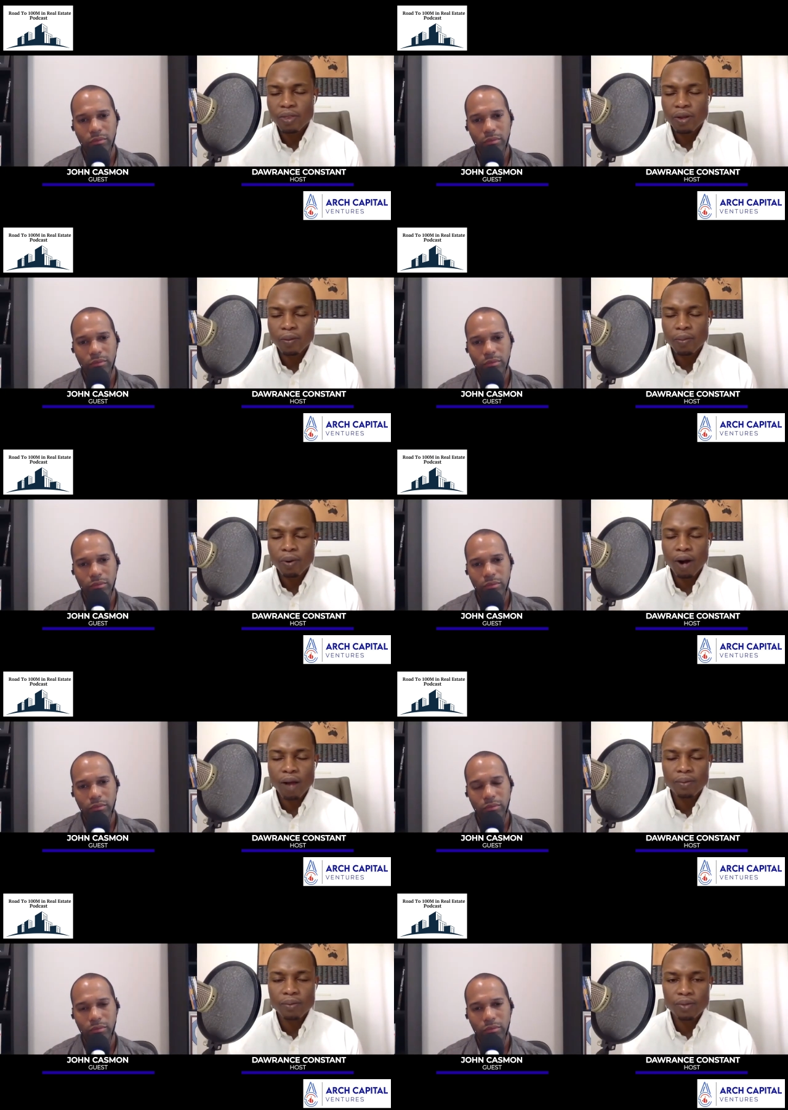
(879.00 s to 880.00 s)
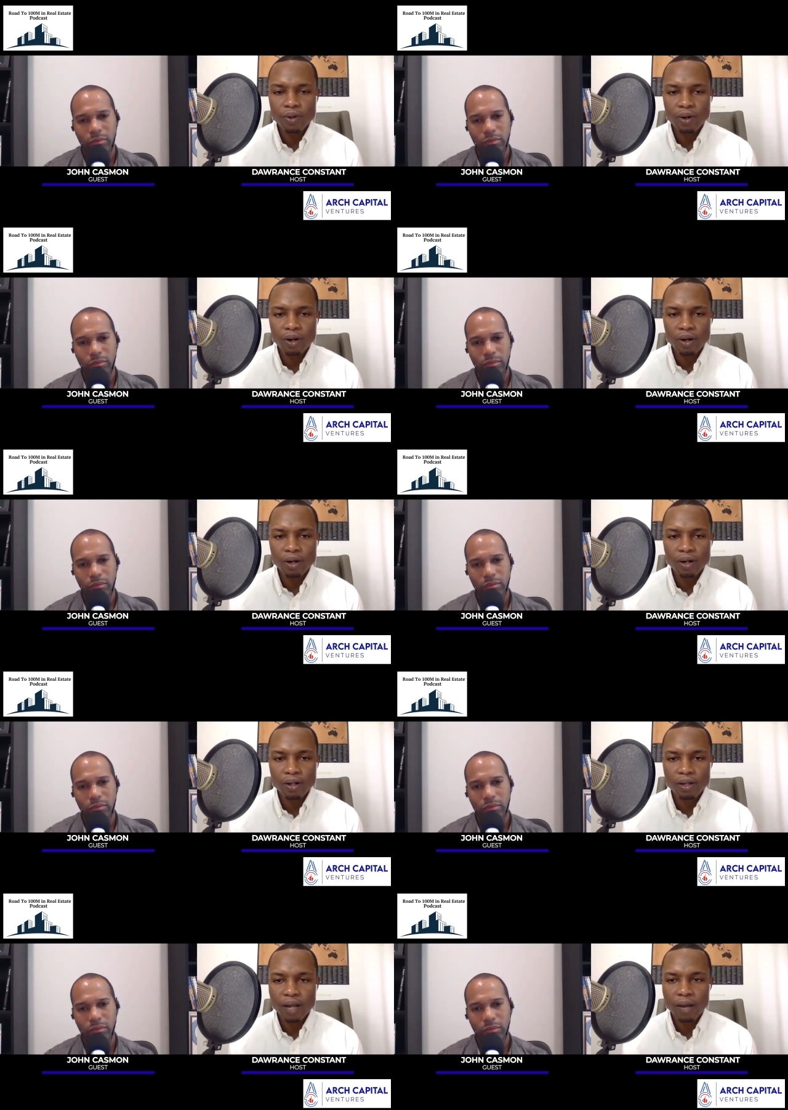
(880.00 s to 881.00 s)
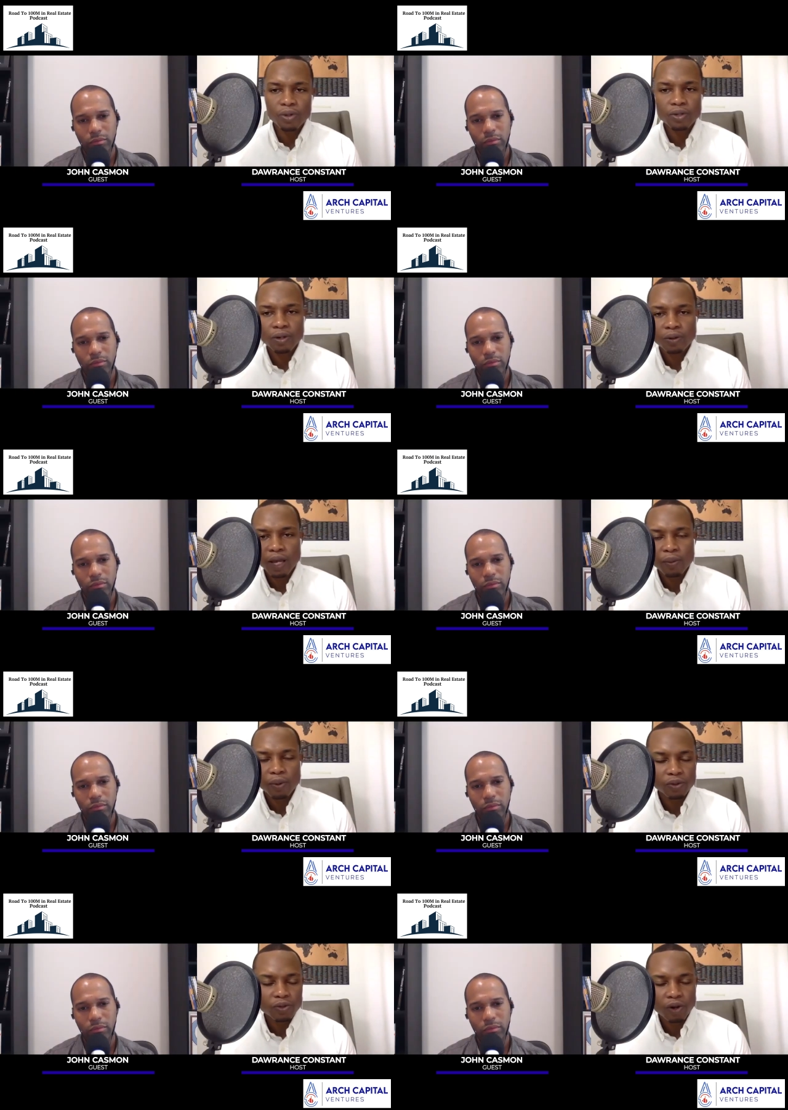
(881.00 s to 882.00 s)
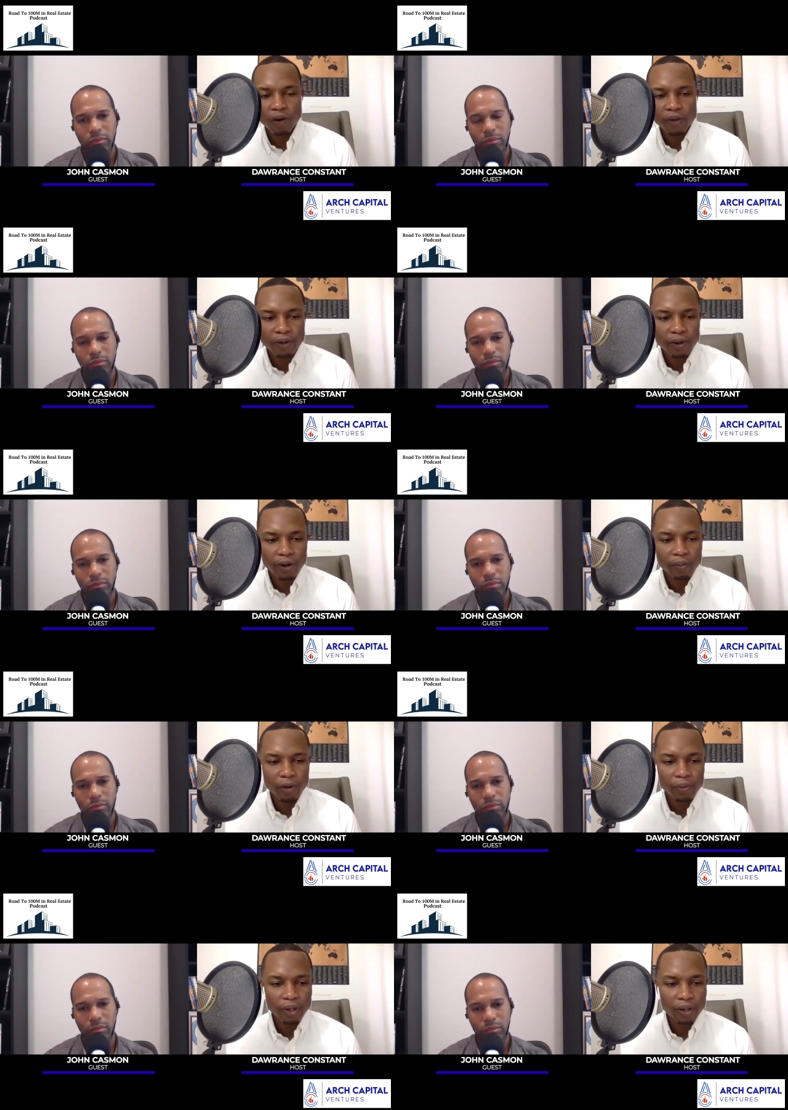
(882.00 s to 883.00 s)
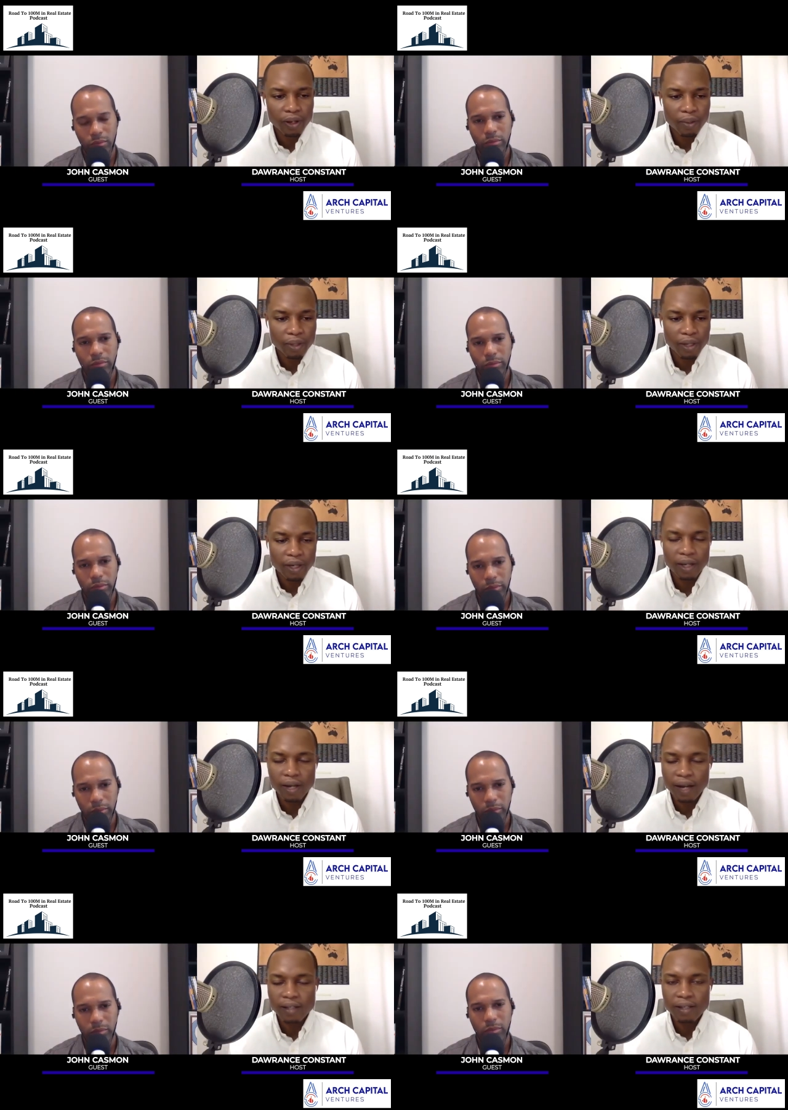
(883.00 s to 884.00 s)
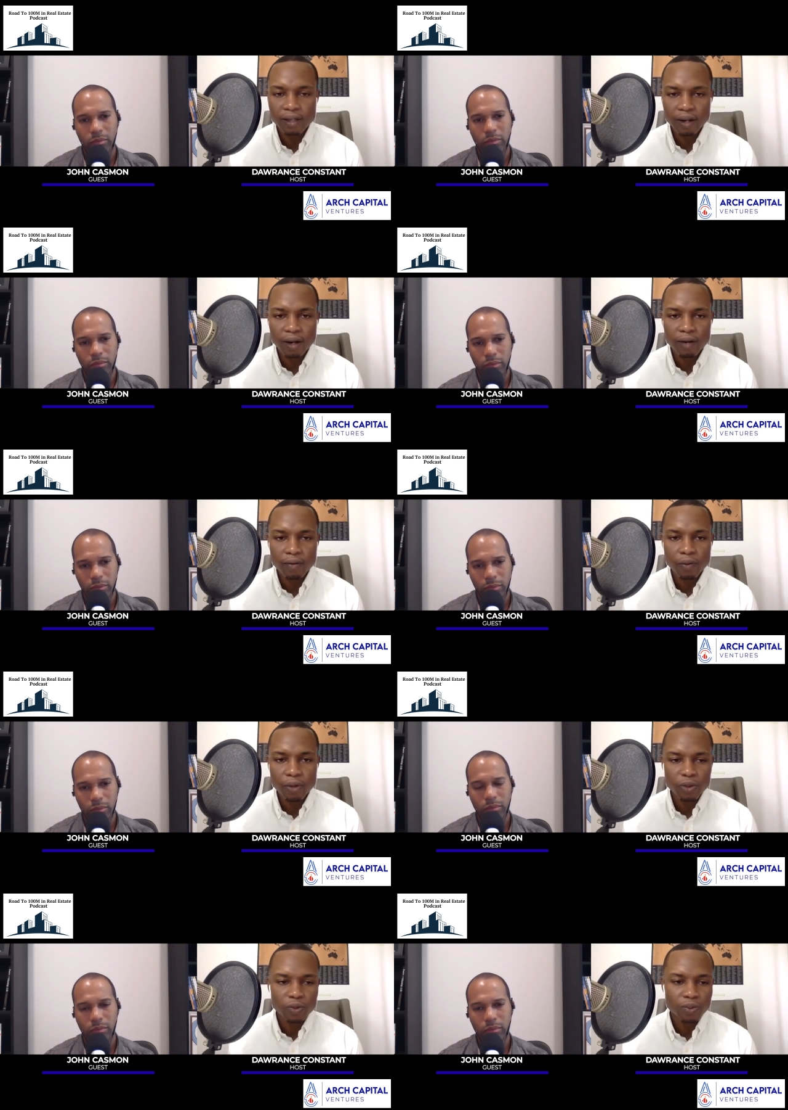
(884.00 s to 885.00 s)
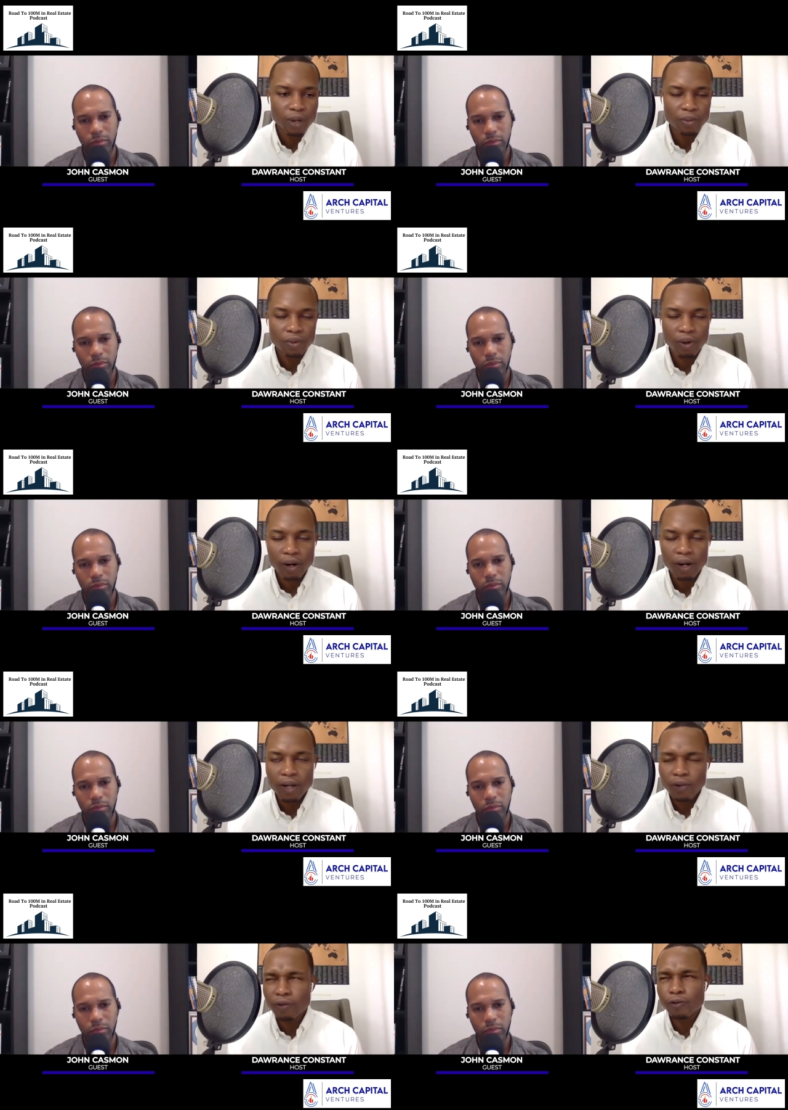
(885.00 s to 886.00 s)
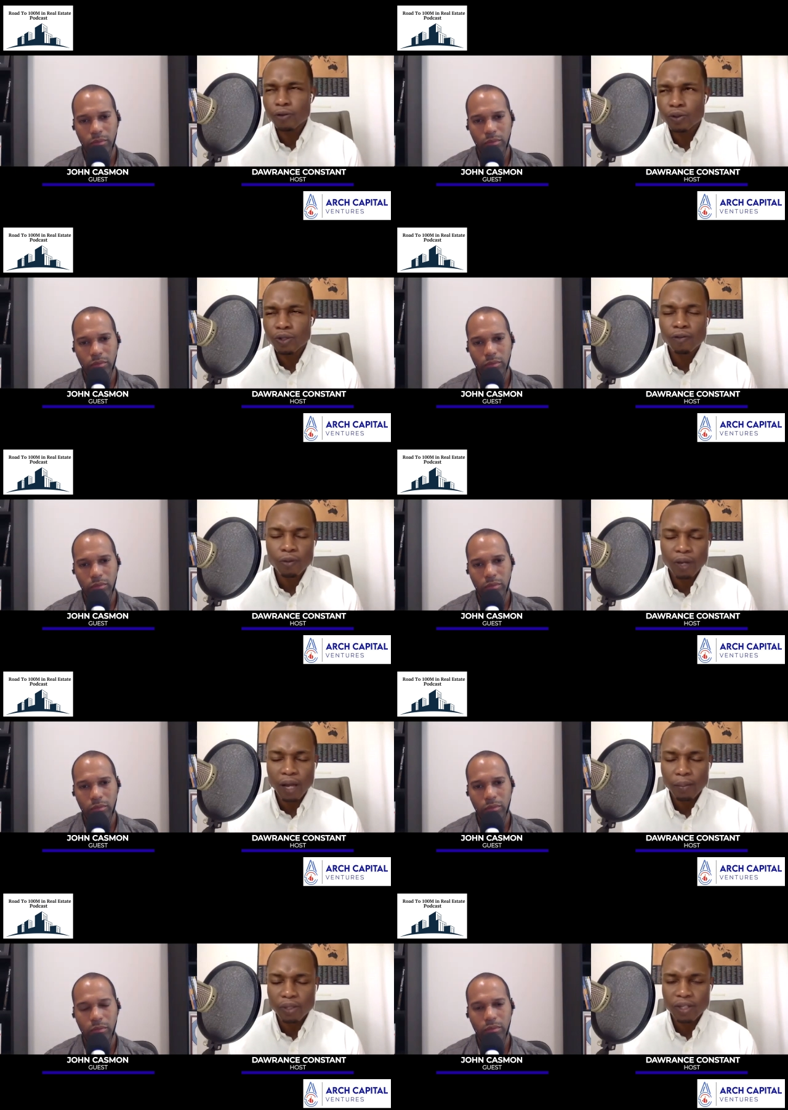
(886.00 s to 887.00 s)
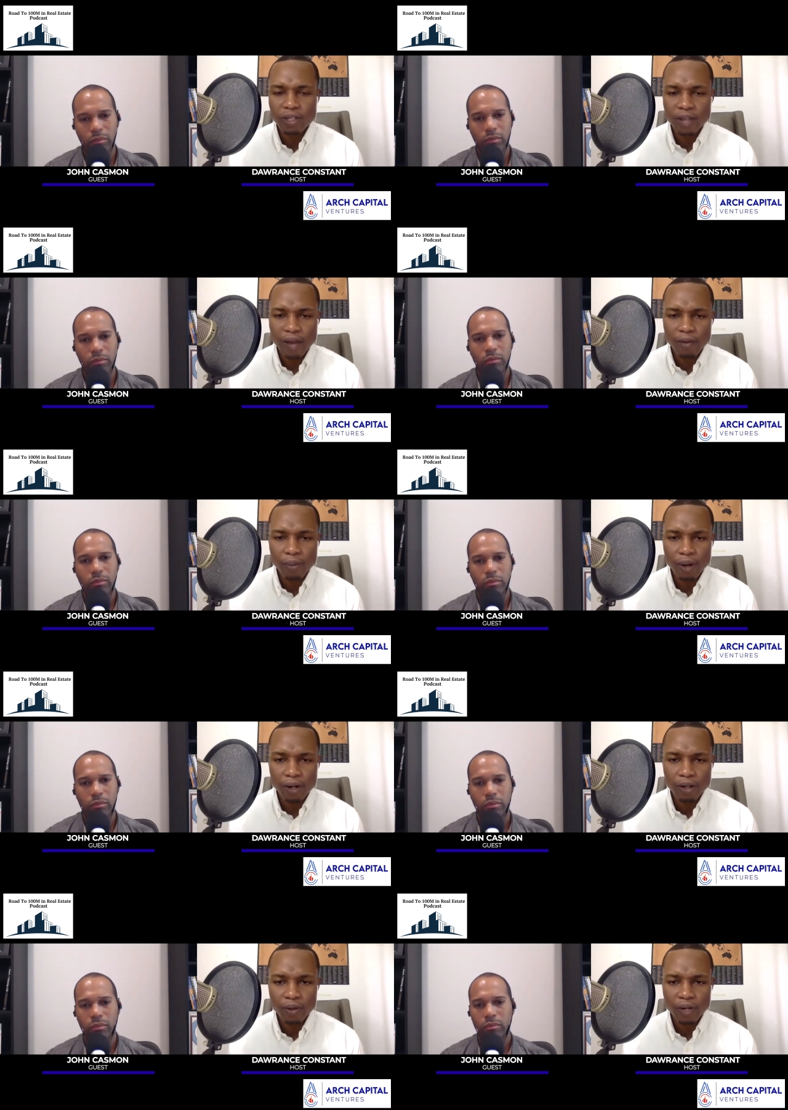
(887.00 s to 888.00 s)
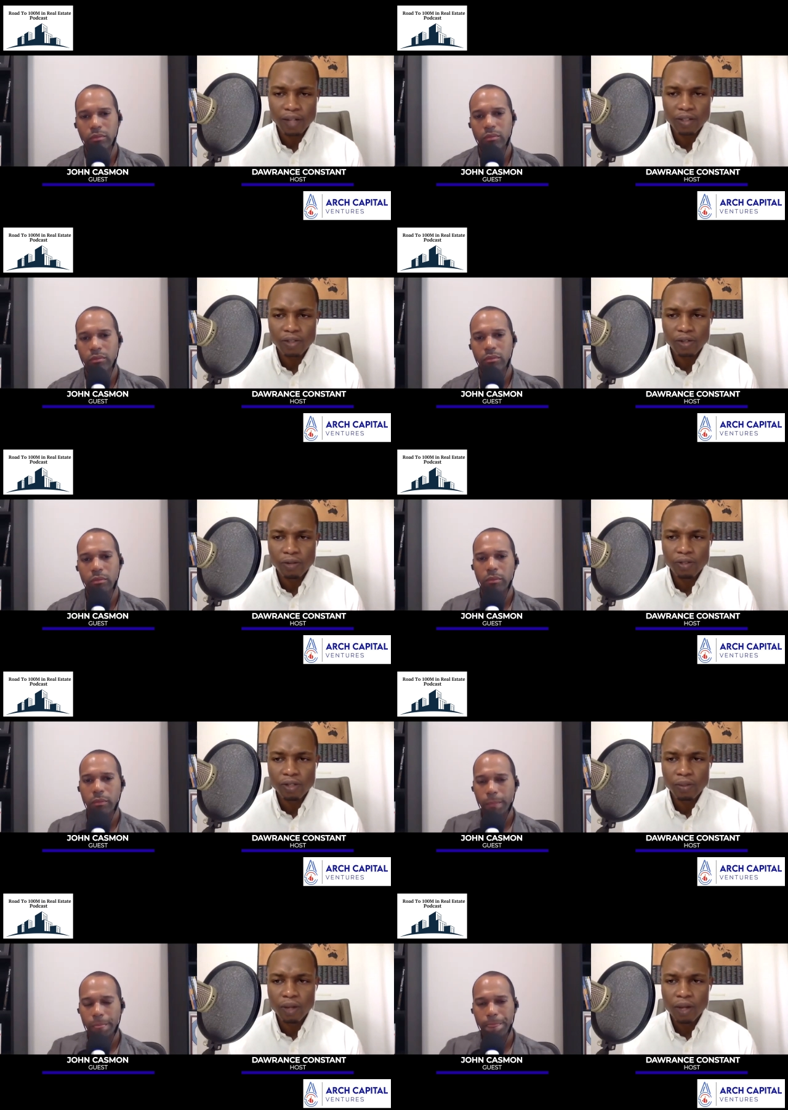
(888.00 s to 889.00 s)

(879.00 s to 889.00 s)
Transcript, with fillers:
Speaker 1: their problems are not what you're able to solve at the current moment, but getting an idea of what those problems are. So in the future, if you ha- potentially have a product, you can actually service them.